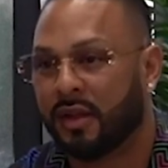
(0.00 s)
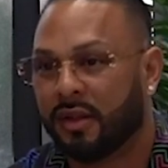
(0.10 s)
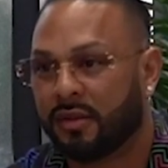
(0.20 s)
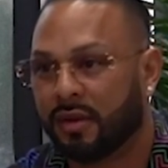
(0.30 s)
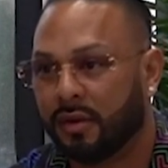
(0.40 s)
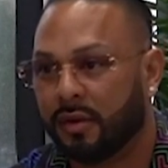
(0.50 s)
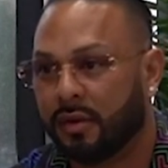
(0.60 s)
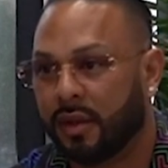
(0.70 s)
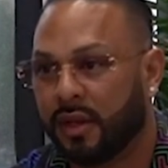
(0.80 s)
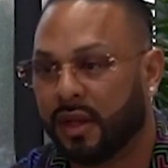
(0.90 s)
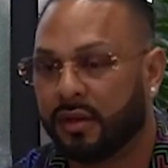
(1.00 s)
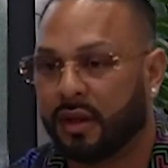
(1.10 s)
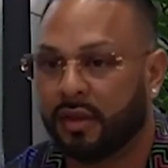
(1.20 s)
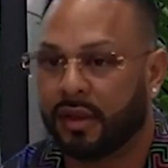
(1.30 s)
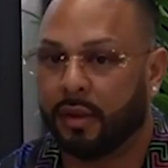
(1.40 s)
So, and that's
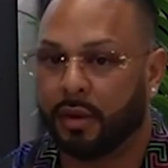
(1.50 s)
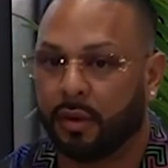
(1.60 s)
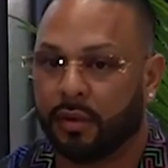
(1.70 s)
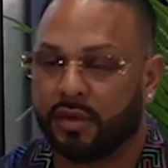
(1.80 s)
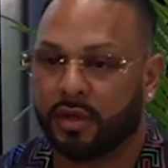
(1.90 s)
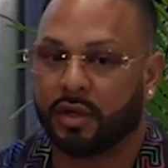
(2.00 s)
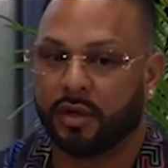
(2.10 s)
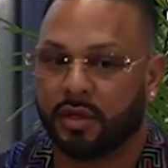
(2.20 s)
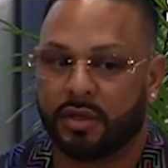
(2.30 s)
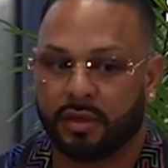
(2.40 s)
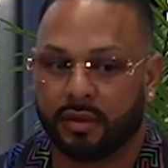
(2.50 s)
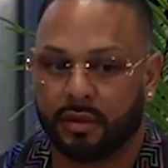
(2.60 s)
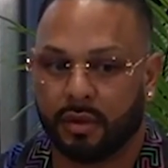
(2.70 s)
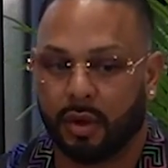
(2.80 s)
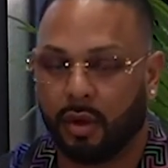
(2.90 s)
another thing I would always encourage
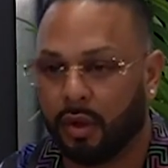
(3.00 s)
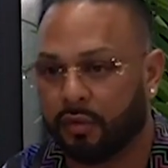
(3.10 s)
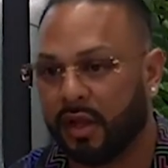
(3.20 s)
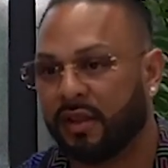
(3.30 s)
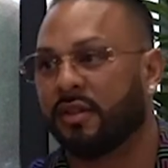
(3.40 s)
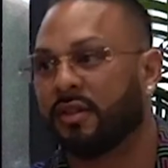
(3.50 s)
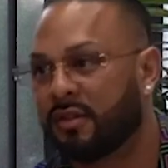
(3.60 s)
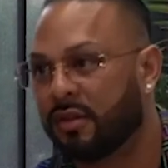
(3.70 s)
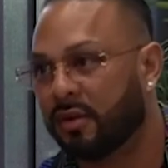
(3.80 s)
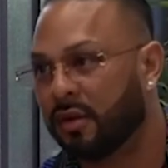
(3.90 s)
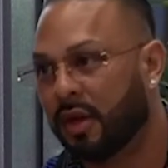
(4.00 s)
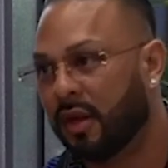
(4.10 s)
all races to